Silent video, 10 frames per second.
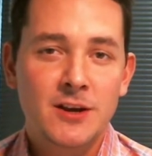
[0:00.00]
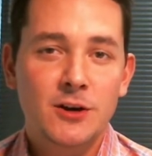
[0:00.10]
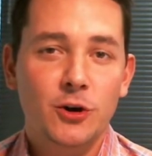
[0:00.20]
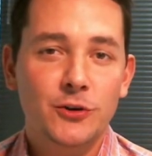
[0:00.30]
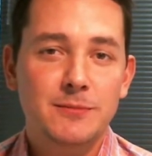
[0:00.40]

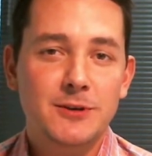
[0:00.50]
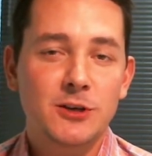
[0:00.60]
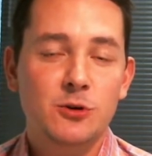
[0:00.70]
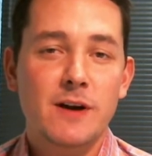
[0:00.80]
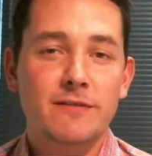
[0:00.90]

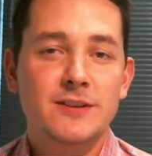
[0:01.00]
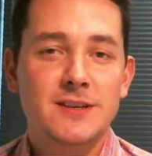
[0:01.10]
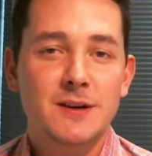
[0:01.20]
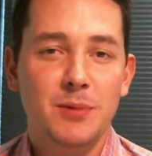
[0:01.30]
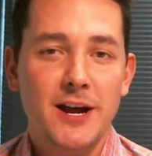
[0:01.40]
Ultimately, whoever ends
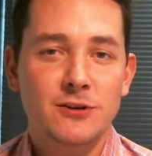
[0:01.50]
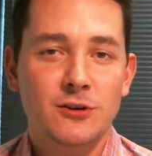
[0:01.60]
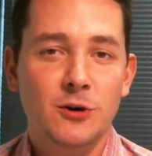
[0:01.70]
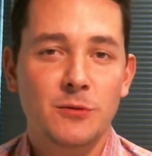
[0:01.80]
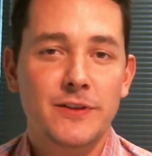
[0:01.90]
up buying your
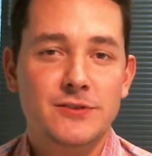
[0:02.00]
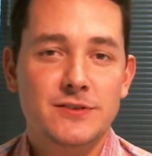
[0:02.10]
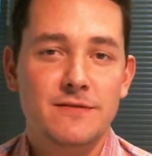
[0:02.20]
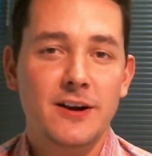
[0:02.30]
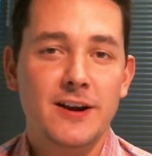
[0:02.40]
home, there's
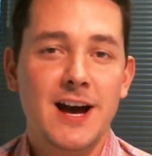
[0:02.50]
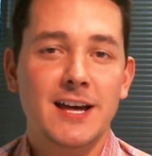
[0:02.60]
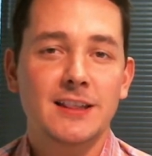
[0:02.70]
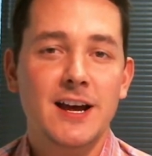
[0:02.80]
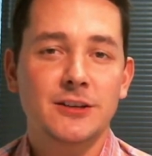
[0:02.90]
a very
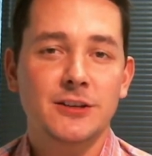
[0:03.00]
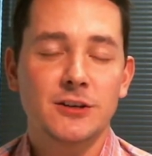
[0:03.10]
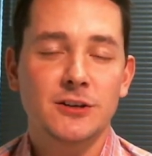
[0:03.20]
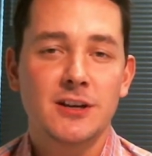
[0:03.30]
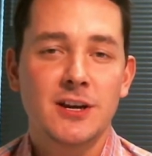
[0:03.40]
high
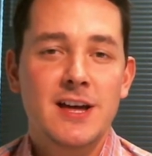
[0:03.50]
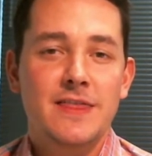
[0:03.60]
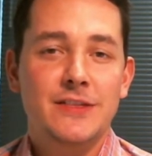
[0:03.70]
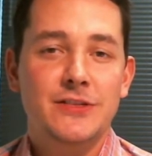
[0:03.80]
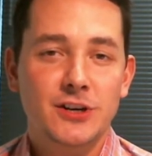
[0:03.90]
likelihood
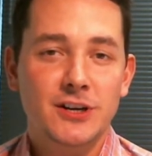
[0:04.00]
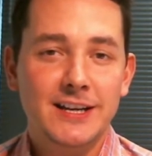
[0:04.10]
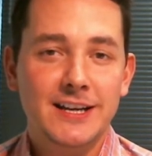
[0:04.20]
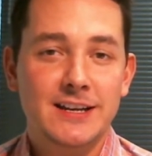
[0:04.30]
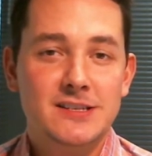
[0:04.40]
that they're going to
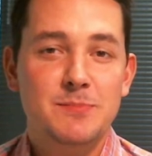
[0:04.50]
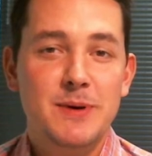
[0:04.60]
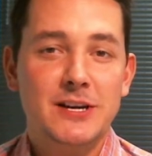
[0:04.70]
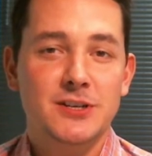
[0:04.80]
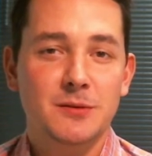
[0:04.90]
get an
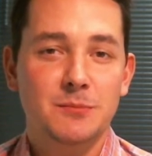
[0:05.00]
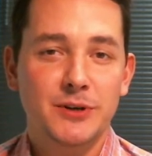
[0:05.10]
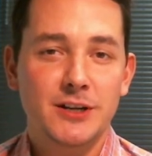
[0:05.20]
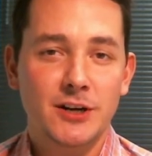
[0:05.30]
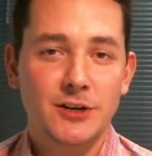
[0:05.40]
inspection
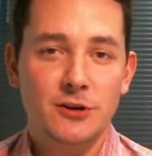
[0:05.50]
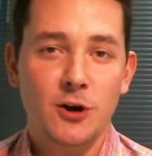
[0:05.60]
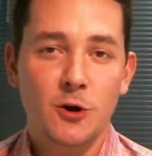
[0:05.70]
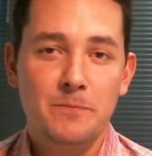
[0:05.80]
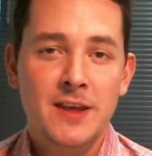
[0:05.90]
completed on your
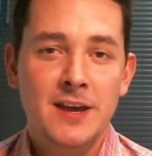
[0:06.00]
home.